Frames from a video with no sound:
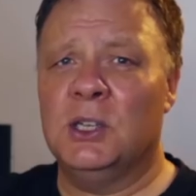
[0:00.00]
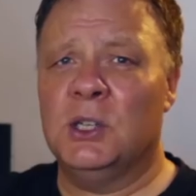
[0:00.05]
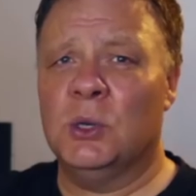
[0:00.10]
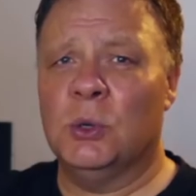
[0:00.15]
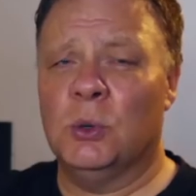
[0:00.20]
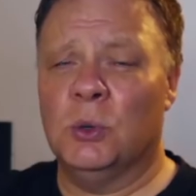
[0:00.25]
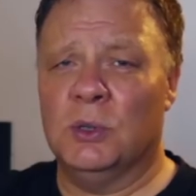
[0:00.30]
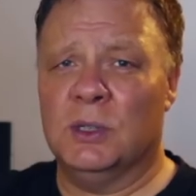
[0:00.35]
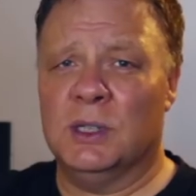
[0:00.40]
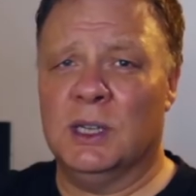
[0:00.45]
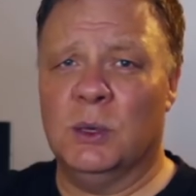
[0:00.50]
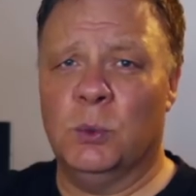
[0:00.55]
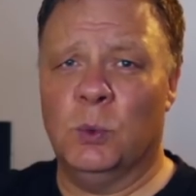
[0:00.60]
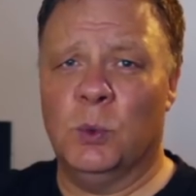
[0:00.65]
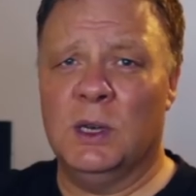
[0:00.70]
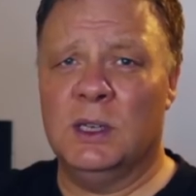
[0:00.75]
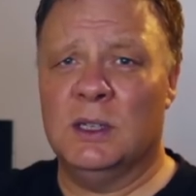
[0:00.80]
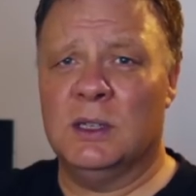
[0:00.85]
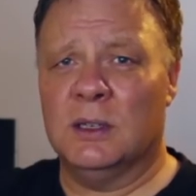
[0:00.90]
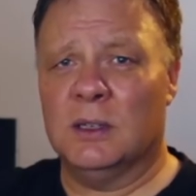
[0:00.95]
shorts in
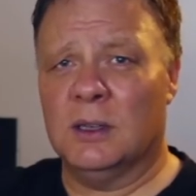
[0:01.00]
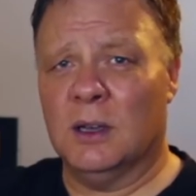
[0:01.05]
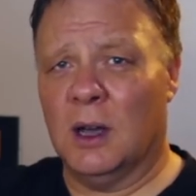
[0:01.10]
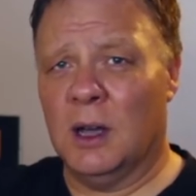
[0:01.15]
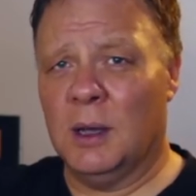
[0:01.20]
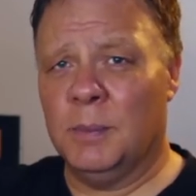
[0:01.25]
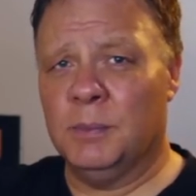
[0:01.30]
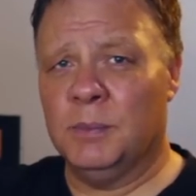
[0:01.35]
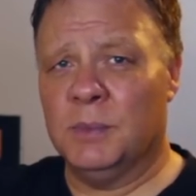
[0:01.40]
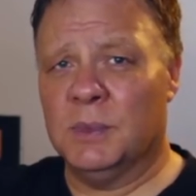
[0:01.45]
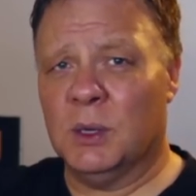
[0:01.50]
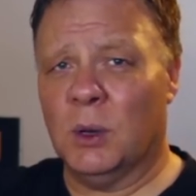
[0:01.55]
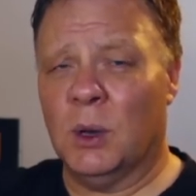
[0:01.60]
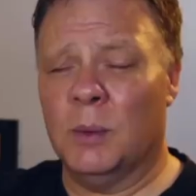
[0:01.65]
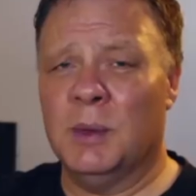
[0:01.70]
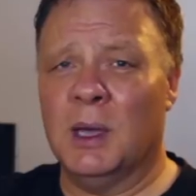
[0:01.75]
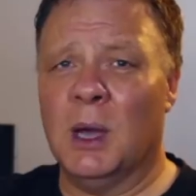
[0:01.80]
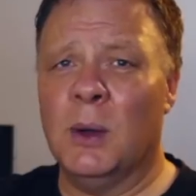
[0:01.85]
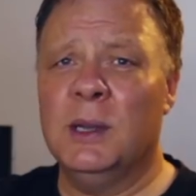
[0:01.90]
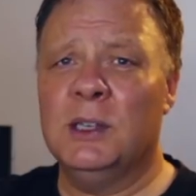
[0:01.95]
winter time, so
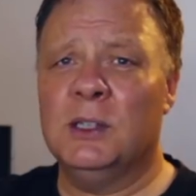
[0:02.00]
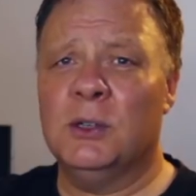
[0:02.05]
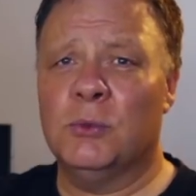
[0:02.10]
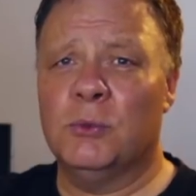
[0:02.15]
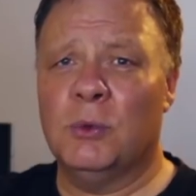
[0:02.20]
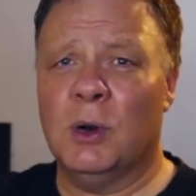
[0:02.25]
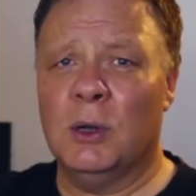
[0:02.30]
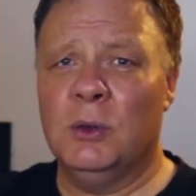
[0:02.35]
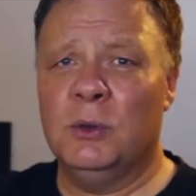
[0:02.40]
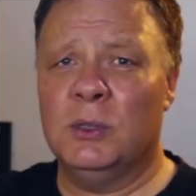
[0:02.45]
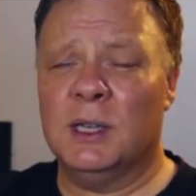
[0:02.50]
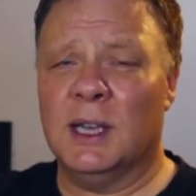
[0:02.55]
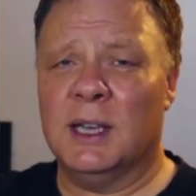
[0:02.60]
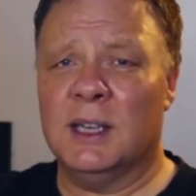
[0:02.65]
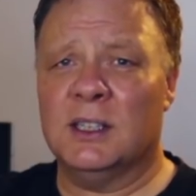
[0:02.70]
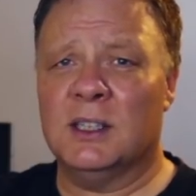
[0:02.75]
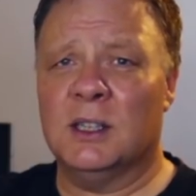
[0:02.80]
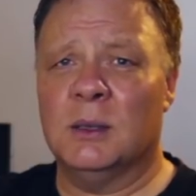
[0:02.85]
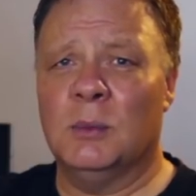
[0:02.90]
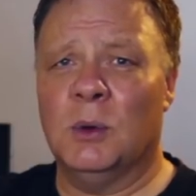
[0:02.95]
I'm going to road
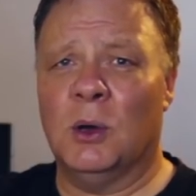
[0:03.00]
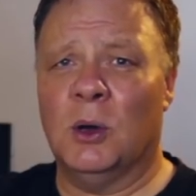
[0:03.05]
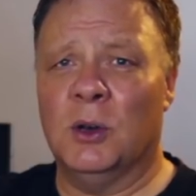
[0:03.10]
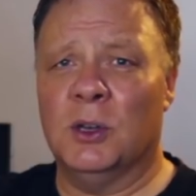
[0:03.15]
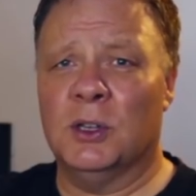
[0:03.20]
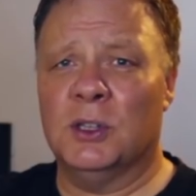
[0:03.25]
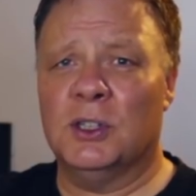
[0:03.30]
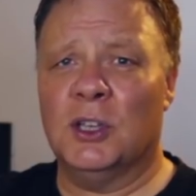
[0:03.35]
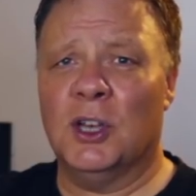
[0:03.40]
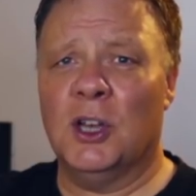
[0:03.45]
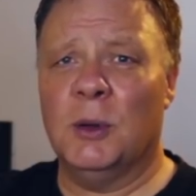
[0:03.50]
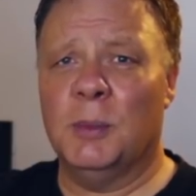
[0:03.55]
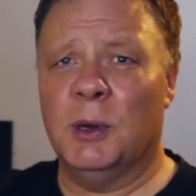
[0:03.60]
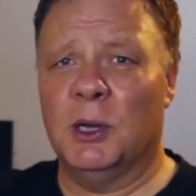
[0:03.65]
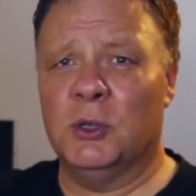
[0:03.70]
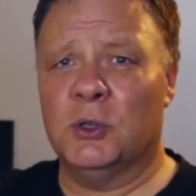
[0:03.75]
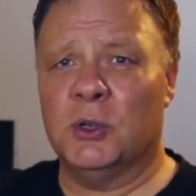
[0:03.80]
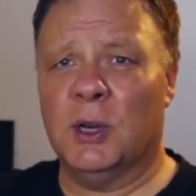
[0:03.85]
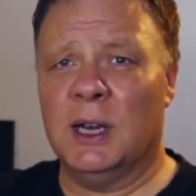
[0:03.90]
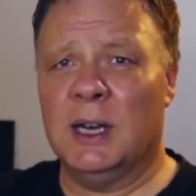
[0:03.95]
test them on a
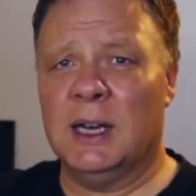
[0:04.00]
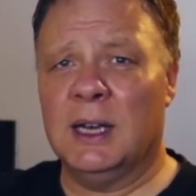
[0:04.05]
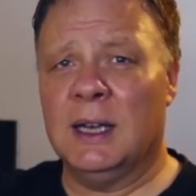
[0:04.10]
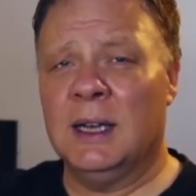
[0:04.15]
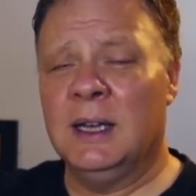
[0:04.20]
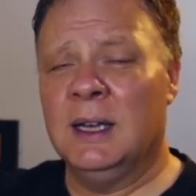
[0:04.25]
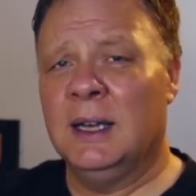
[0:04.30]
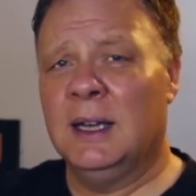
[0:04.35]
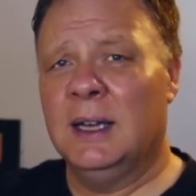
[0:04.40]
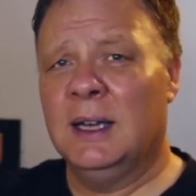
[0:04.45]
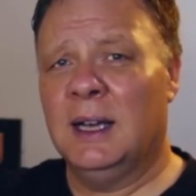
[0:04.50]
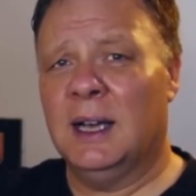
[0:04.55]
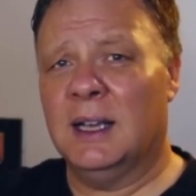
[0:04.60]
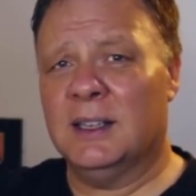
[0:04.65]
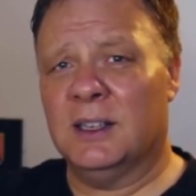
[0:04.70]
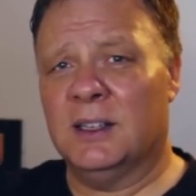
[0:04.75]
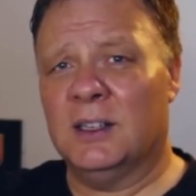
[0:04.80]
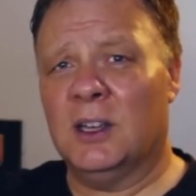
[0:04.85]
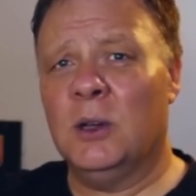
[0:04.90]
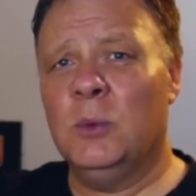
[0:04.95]
turbo trainer, as
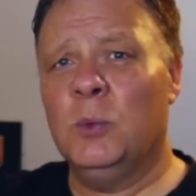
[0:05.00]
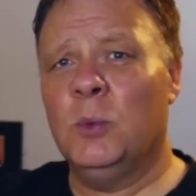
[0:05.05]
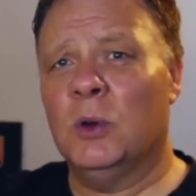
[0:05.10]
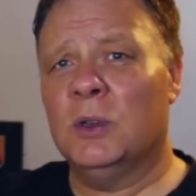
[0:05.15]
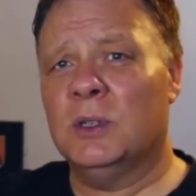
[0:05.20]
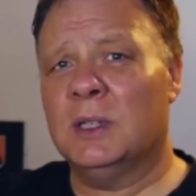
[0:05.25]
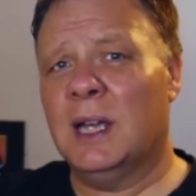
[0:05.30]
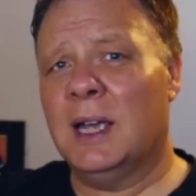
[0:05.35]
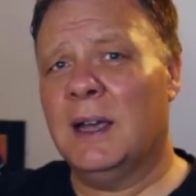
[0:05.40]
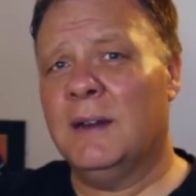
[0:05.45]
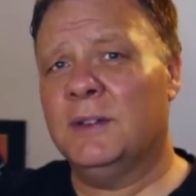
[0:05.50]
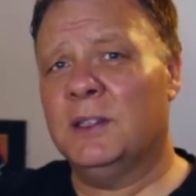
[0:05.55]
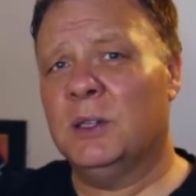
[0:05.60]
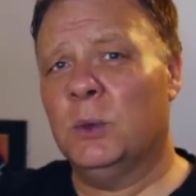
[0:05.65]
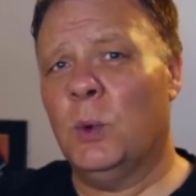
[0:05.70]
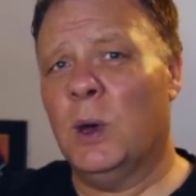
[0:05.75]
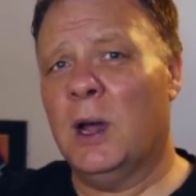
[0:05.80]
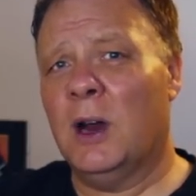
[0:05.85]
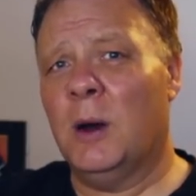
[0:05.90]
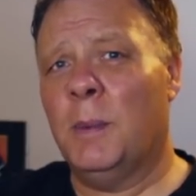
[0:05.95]
I don't want to have to
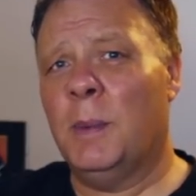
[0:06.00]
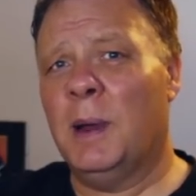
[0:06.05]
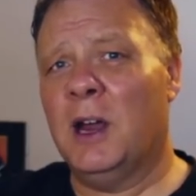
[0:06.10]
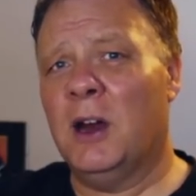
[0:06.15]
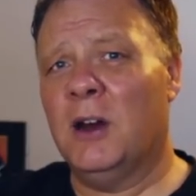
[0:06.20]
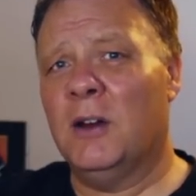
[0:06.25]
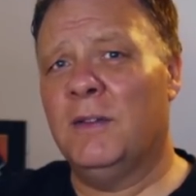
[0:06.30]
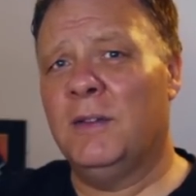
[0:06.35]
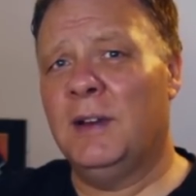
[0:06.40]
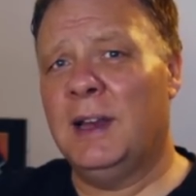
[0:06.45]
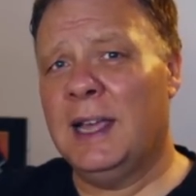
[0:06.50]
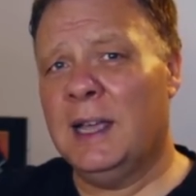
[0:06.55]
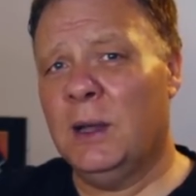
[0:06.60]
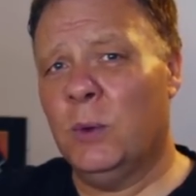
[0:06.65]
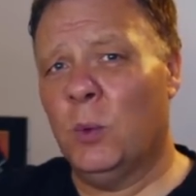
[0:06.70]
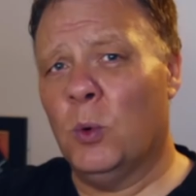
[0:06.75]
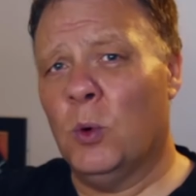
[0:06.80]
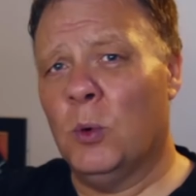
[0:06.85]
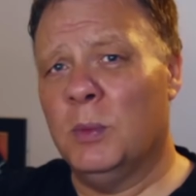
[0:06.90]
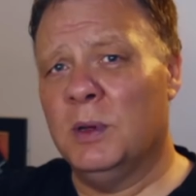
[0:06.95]
wear a pair of leg
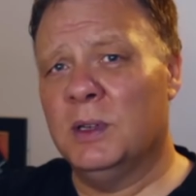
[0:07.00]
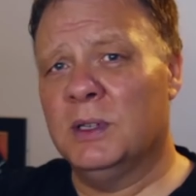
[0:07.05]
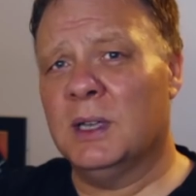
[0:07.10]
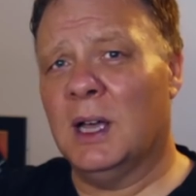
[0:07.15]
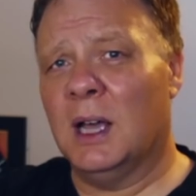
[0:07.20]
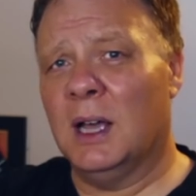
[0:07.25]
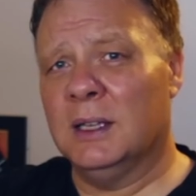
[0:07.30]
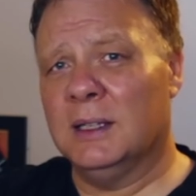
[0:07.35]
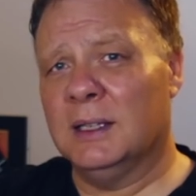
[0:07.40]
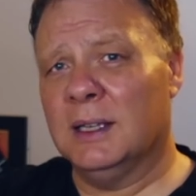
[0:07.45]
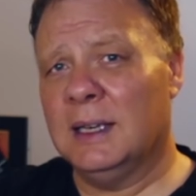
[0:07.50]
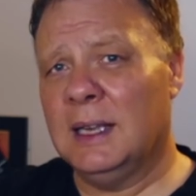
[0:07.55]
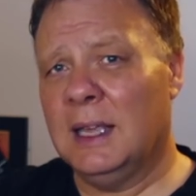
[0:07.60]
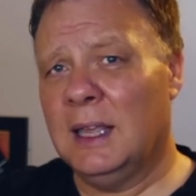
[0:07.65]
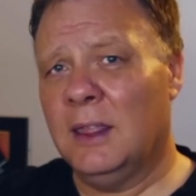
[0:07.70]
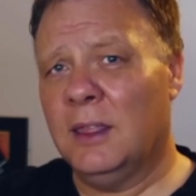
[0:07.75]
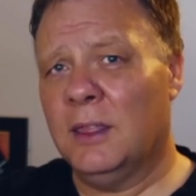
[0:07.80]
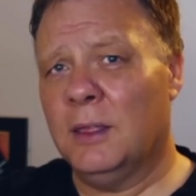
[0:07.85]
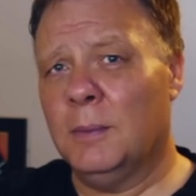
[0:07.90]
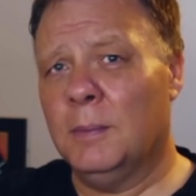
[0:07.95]
warmers
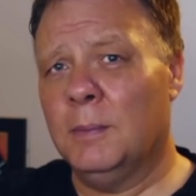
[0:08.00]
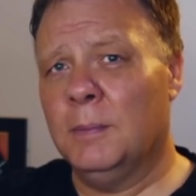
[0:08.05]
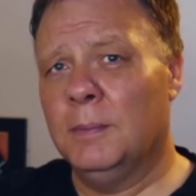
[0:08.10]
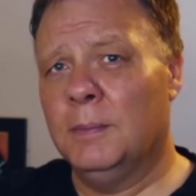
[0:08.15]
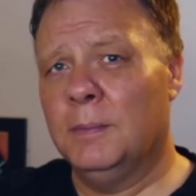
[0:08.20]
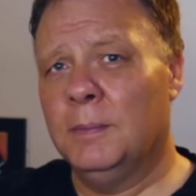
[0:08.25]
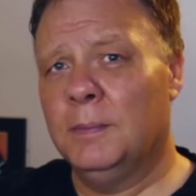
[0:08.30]
underneath them.